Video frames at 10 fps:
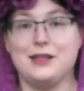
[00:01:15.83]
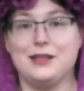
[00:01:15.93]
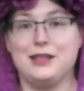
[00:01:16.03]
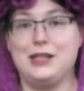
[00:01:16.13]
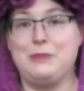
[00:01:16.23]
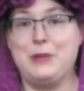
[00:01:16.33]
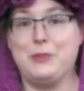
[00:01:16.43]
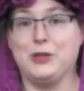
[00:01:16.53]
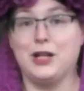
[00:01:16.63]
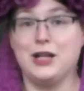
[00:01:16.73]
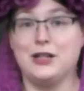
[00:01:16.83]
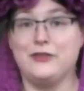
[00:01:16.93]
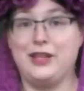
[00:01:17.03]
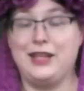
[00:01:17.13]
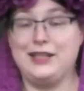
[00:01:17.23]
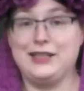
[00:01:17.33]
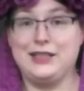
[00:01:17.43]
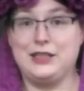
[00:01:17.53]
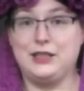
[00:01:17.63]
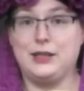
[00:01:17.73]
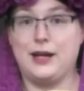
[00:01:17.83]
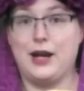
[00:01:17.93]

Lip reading: the people of England,